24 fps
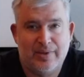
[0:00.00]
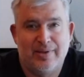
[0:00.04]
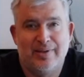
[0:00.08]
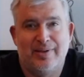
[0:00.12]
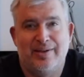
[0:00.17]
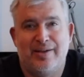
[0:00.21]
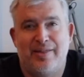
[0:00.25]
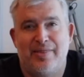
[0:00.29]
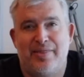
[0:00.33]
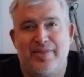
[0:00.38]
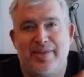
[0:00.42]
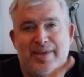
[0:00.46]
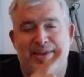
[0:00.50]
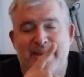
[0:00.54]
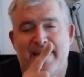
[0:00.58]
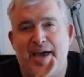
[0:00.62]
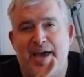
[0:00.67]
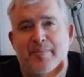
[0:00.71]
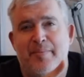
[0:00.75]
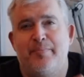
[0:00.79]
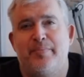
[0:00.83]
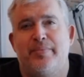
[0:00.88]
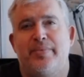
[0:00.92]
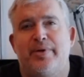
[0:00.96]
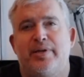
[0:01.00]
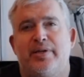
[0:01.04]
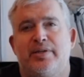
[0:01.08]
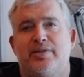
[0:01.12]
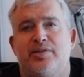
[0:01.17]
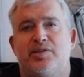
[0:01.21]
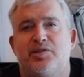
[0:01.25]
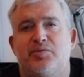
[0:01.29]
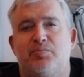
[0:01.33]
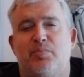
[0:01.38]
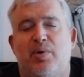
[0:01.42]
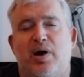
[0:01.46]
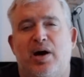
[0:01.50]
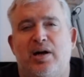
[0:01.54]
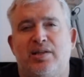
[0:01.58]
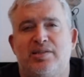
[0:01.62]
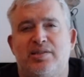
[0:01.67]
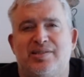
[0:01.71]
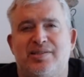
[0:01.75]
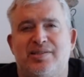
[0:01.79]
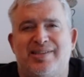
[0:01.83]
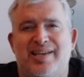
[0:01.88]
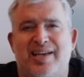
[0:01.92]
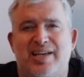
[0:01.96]
The M in SMART
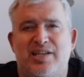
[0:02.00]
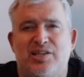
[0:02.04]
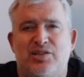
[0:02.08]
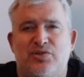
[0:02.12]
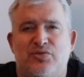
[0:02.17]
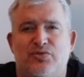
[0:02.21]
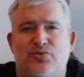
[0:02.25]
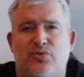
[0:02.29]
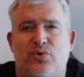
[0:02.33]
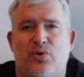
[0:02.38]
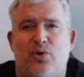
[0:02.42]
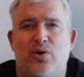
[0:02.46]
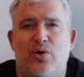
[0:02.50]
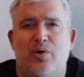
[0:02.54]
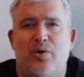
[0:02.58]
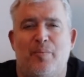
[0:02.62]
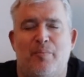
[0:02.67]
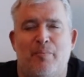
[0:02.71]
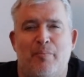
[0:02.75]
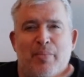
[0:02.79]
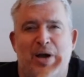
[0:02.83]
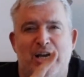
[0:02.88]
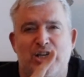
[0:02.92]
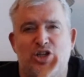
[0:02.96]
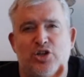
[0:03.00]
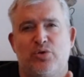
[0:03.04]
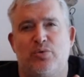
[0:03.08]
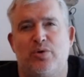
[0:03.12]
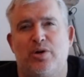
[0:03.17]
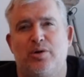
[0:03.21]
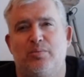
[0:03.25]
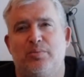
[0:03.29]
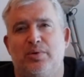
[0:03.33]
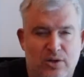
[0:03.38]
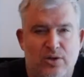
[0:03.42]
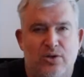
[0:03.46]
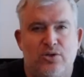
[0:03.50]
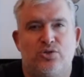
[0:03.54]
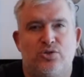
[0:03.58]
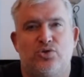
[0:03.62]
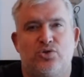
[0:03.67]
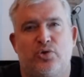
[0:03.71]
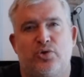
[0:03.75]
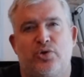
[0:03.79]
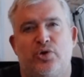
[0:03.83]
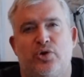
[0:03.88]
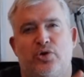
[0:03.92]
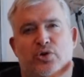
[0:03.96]
stays for measurable,
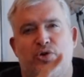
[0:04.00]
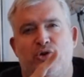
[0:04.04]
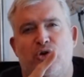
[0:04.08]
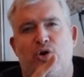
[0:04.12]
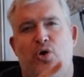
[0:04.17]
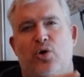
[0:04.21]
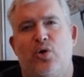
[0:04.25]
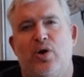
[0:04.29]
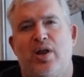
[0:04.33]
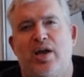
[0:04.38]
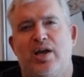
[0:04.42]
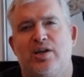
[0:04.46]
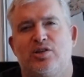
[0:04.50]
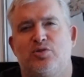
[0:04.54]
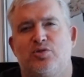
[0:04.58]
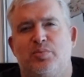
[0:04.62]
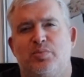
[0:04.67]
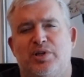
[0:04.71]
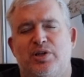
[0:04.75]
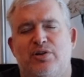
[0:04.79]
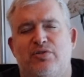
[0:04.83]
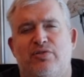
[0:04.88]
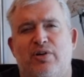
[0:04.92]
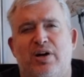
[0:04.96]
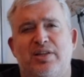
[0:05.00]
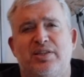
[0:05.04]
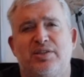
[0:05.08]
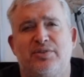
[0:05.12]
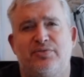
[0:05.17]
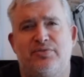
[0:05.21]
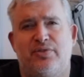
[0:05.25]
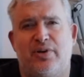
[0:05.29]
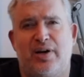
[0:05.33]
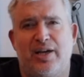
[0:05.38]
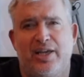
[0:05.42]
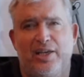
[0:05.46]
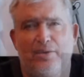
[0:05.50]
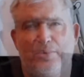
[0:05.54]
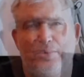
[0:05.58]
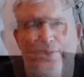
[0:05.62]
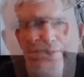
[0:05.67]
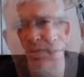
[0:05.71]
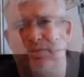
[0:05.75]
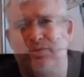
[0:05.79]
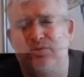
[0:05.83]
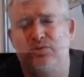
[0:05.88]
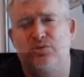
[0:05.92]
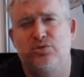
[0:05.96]
so your goal has to be
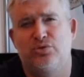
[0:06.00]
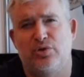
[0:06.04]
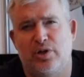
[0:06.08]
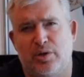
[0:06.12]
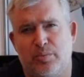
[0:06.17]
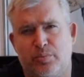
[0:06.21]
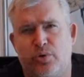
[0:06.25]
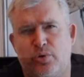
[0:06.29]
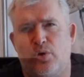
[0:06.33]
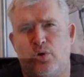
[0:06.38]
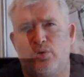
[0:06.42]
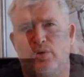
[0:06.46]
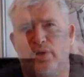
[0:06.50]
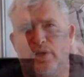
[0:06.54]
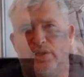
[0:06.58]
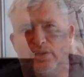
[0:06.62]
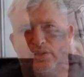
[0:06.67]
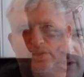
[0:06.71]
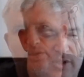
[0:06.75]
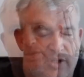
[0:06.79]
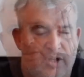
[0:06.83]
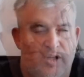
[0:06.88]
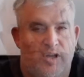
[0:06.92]
quantifiable to track progress.